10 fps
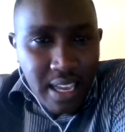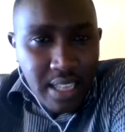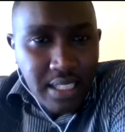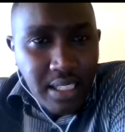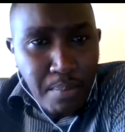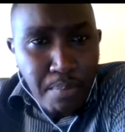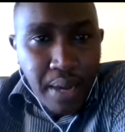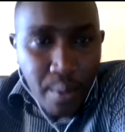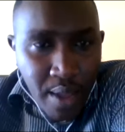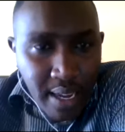is simply
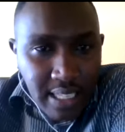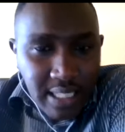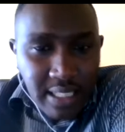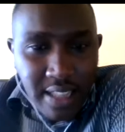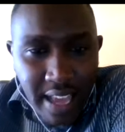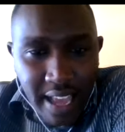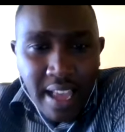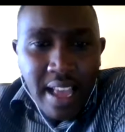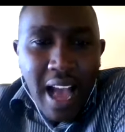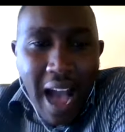where did the
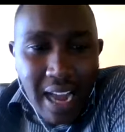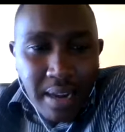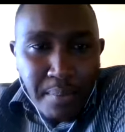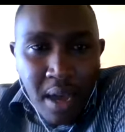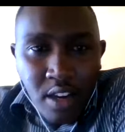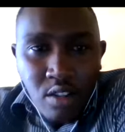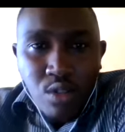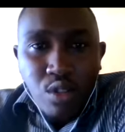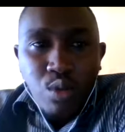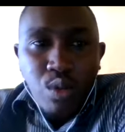early man
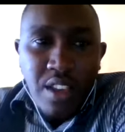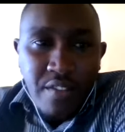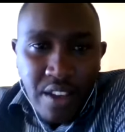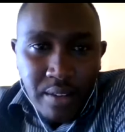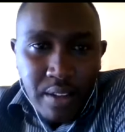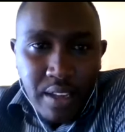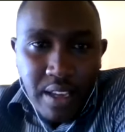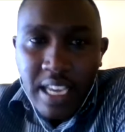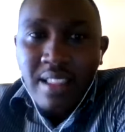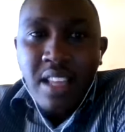used to live in?
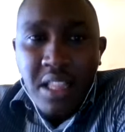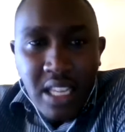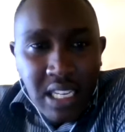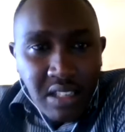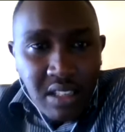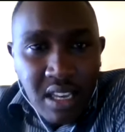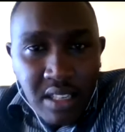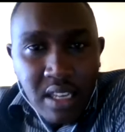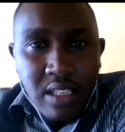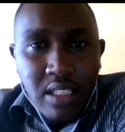In the three
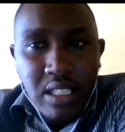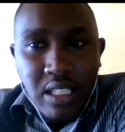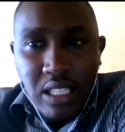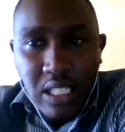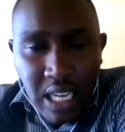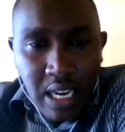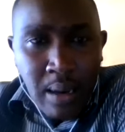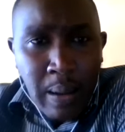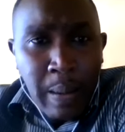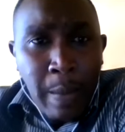stages still,
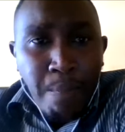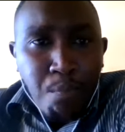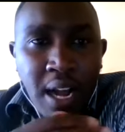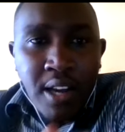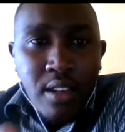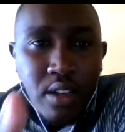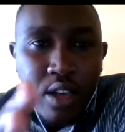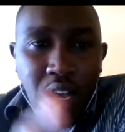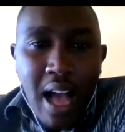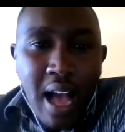man
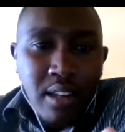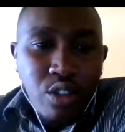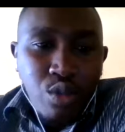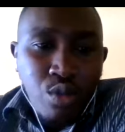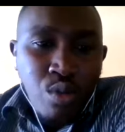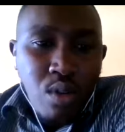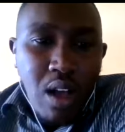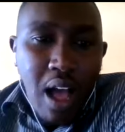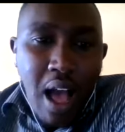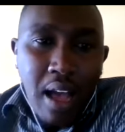had to
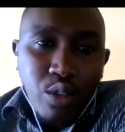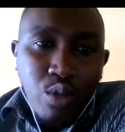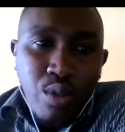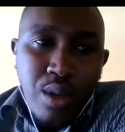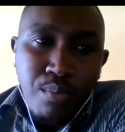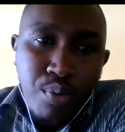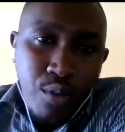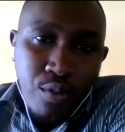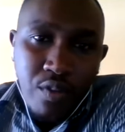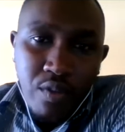uh, to
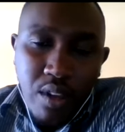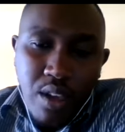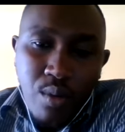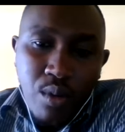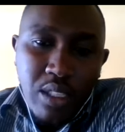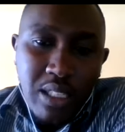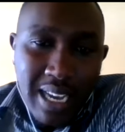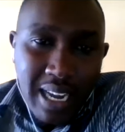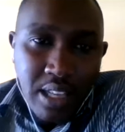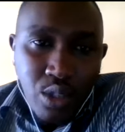improve. He was
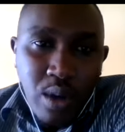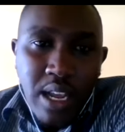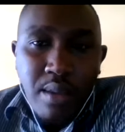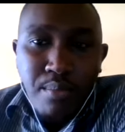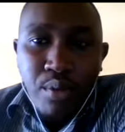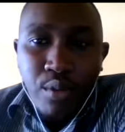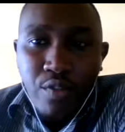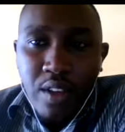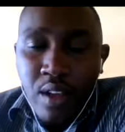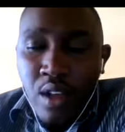gradually
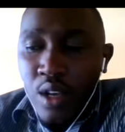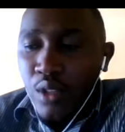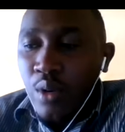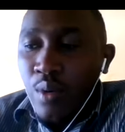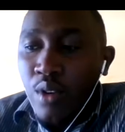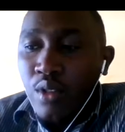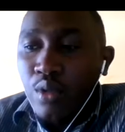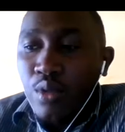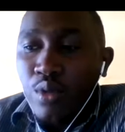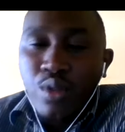improving. So we want
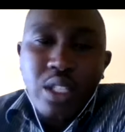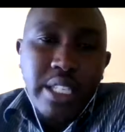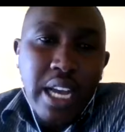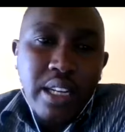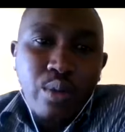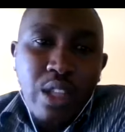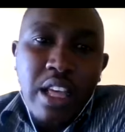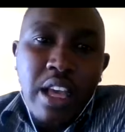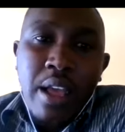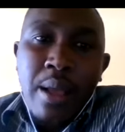to start with
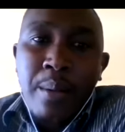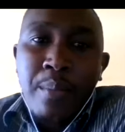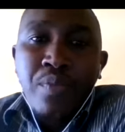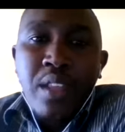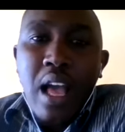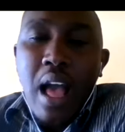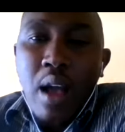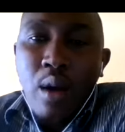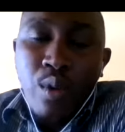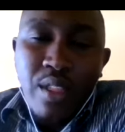the
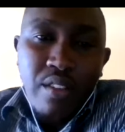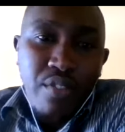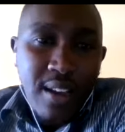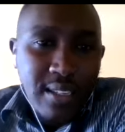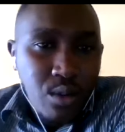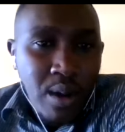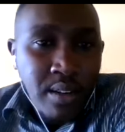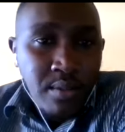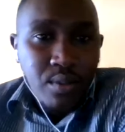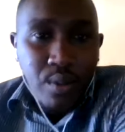uh, with the first
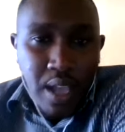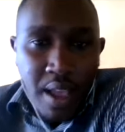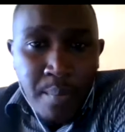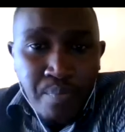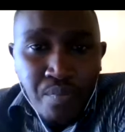one, okay?